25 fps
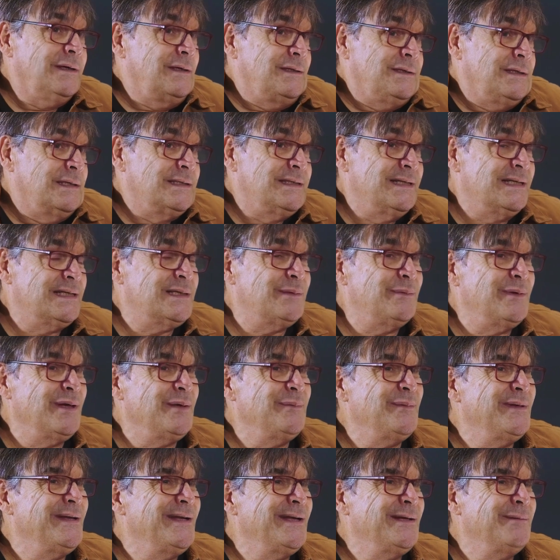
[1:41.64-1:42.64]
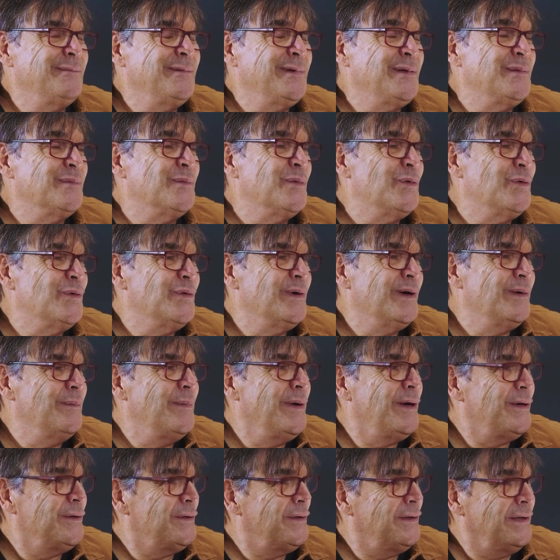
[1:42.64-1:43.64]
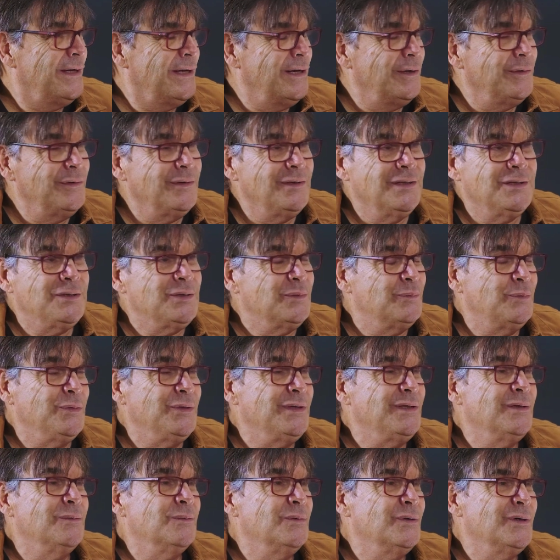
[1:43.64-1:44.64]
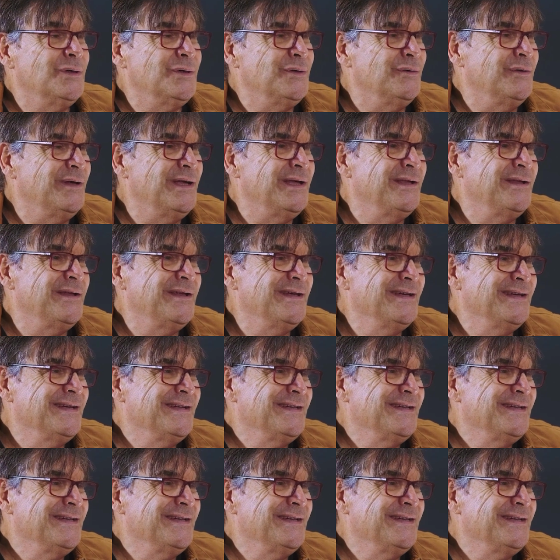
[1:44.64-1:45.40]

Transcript: just explain me a little bit more about how did you put the work together?